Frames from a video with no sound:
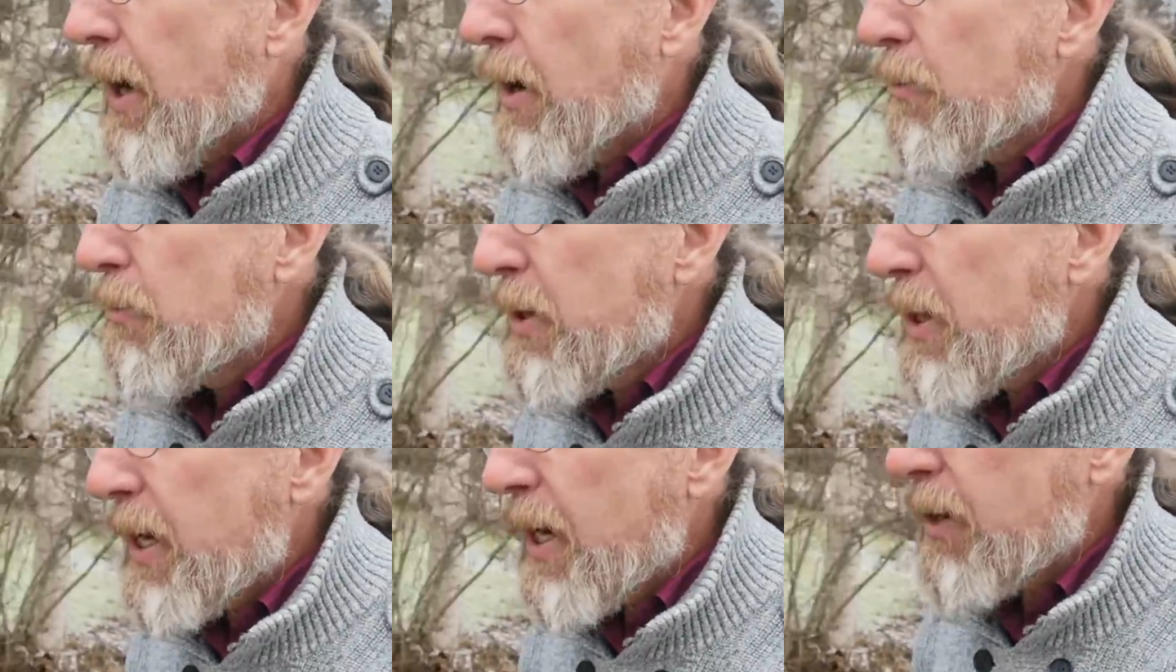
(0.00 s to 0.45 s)

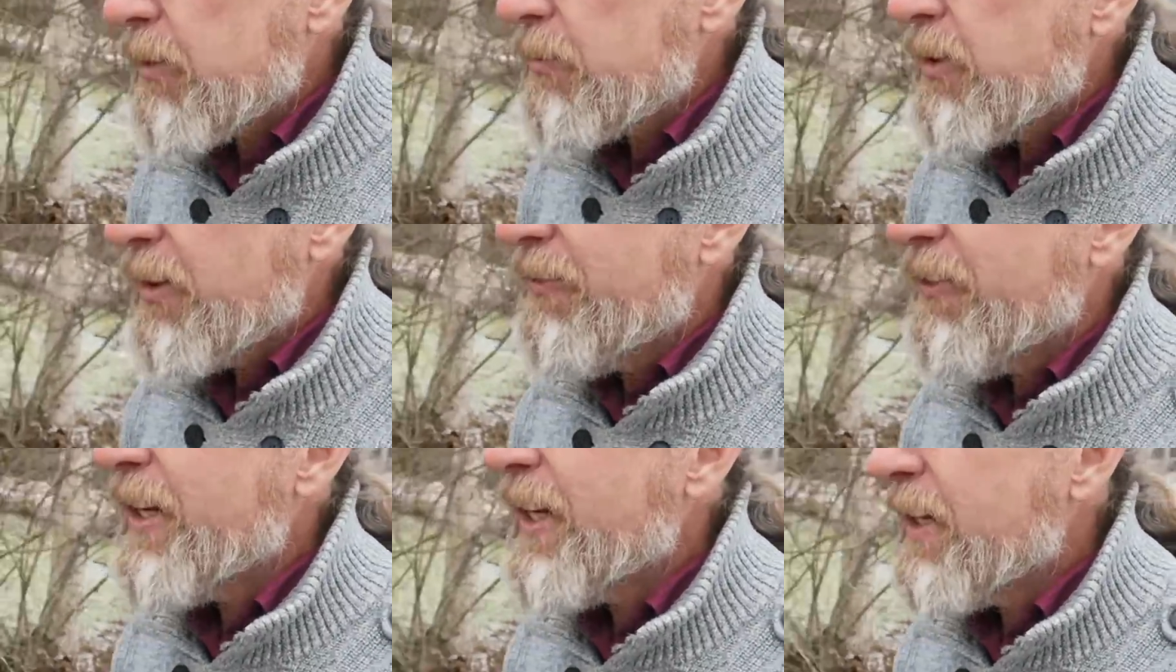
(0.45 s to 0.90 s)
without
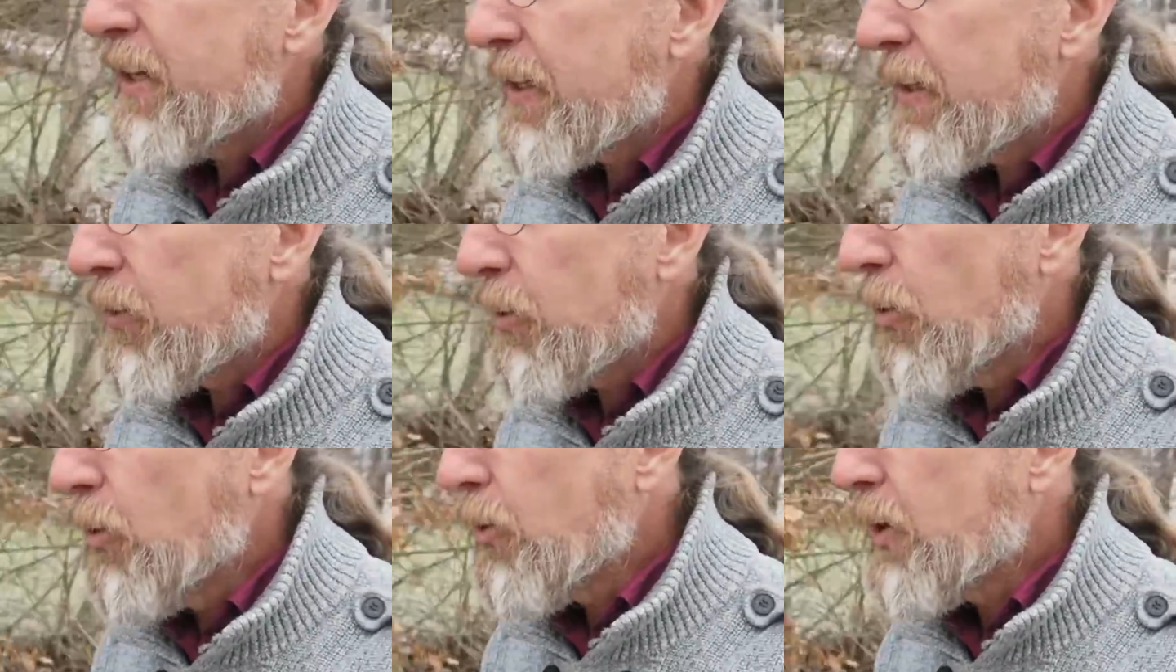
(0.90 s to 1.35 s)
revealing
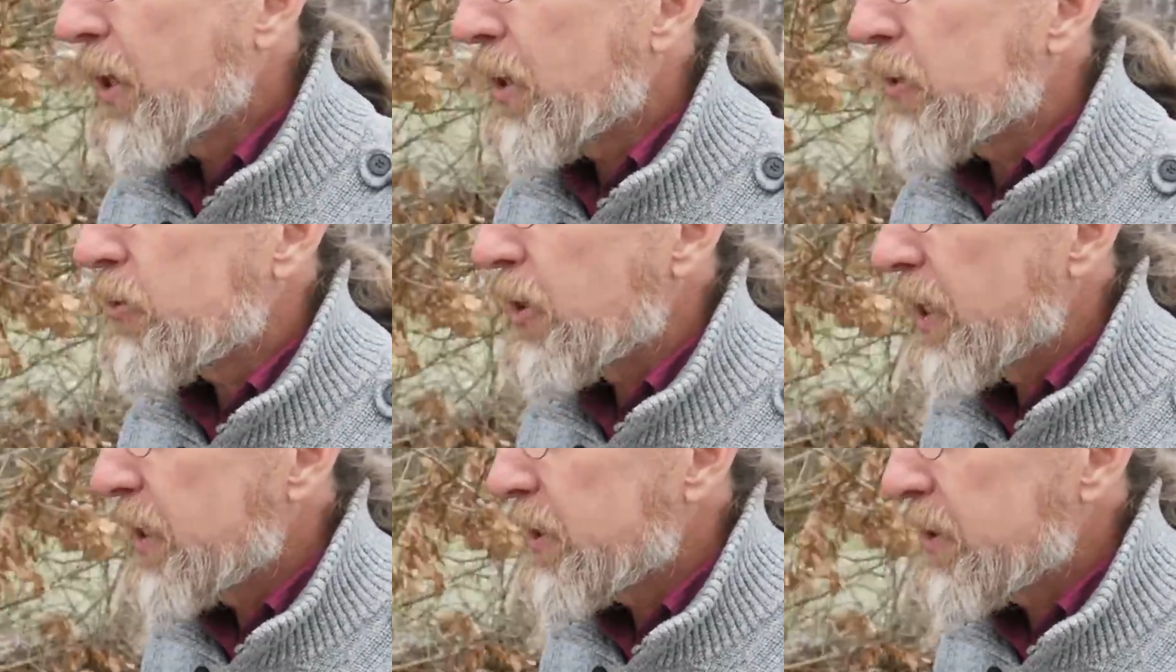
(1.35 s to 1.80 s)
all their
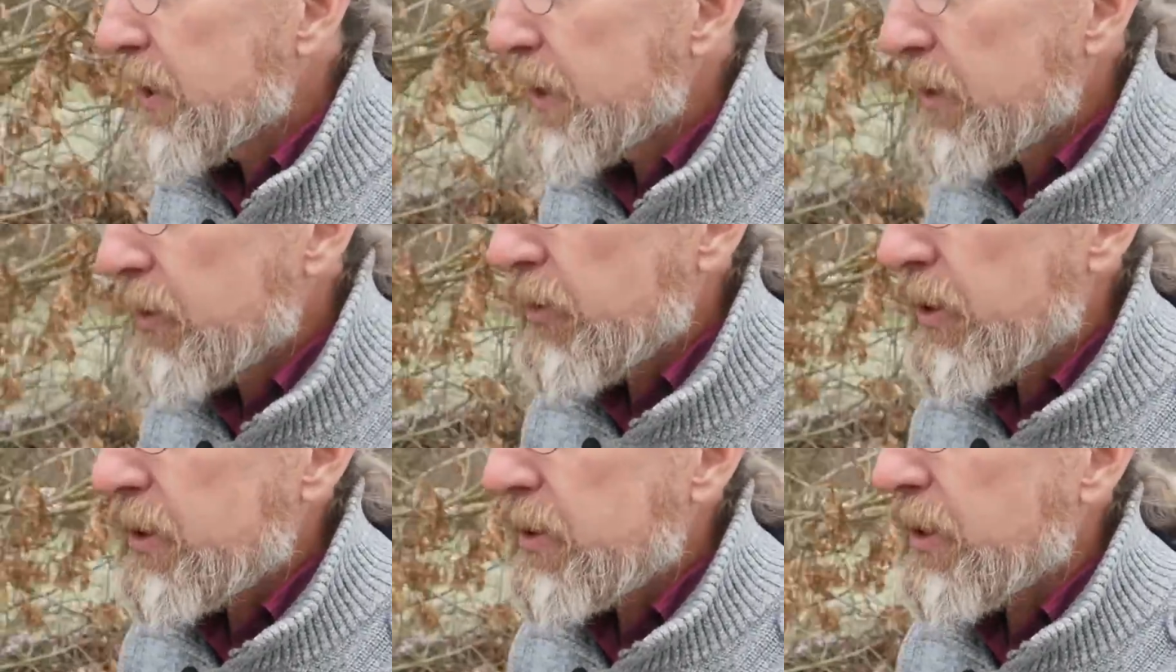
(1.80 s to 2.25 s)
trade
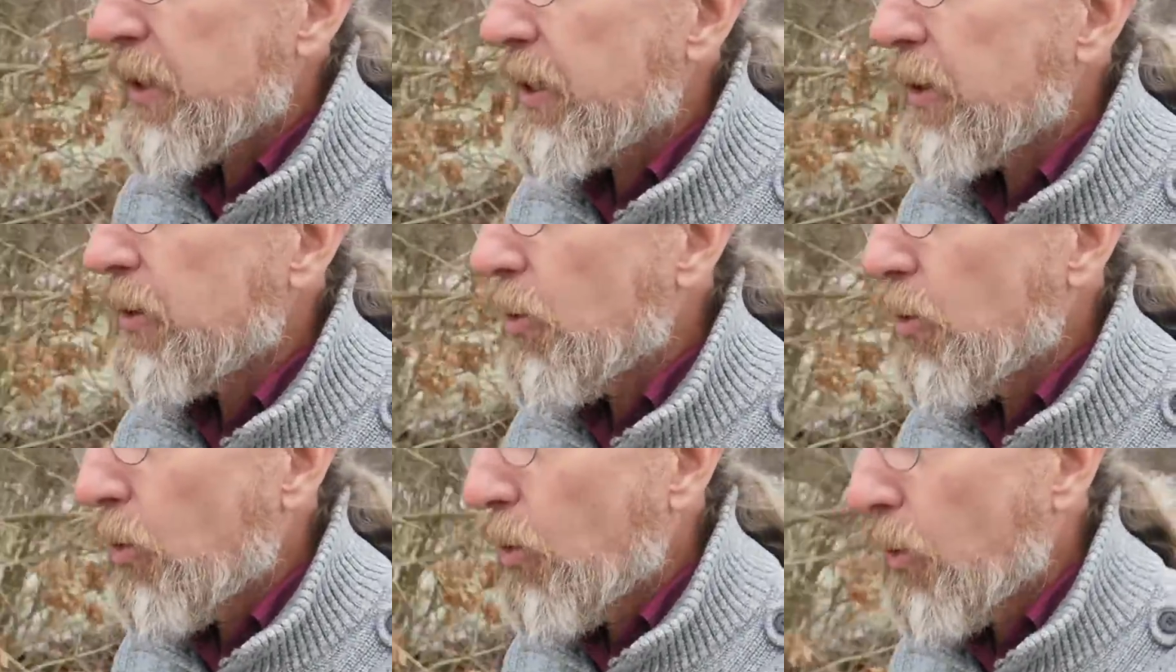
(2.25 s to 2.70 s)
secrets and
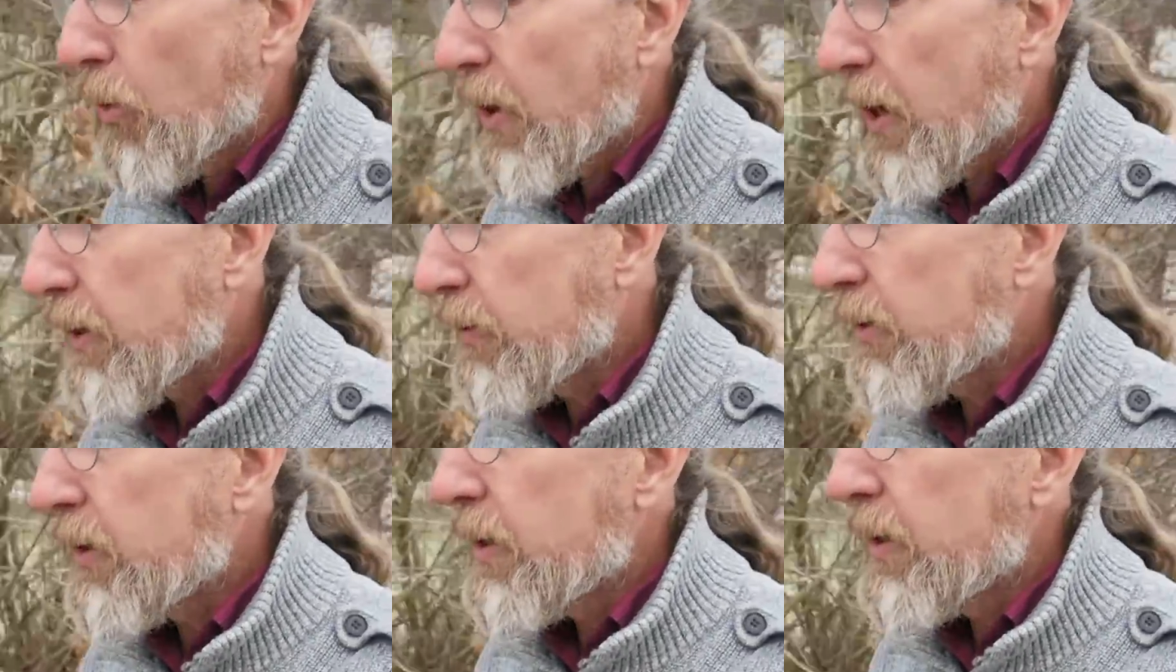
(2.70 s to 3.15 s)
all
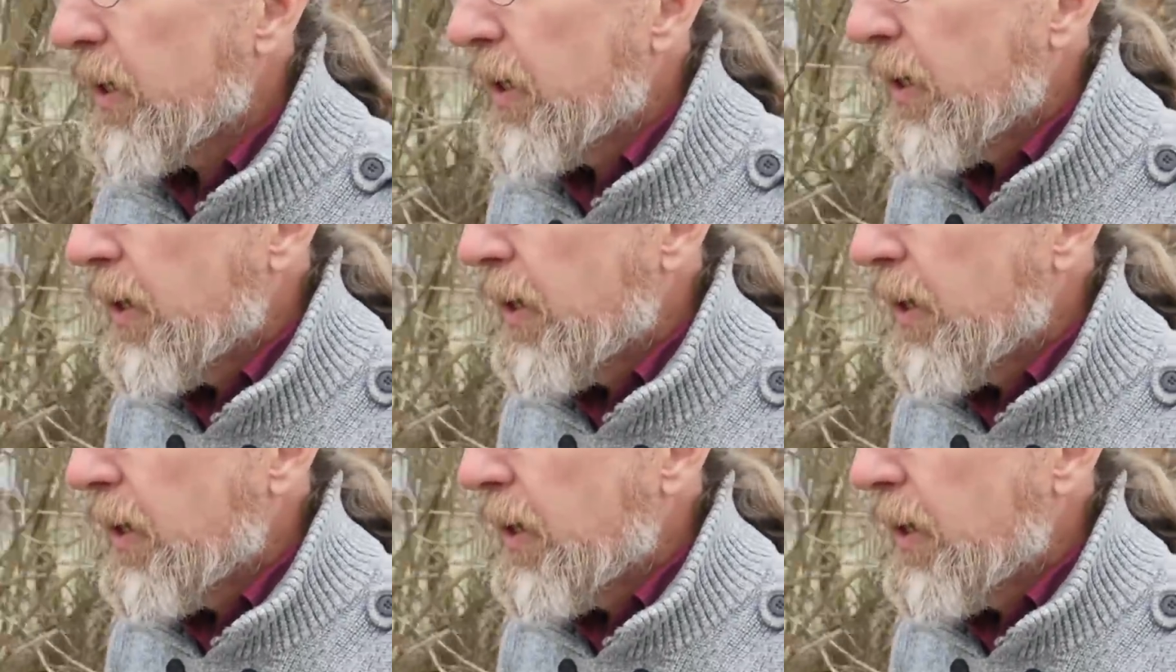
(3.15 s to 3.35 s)
their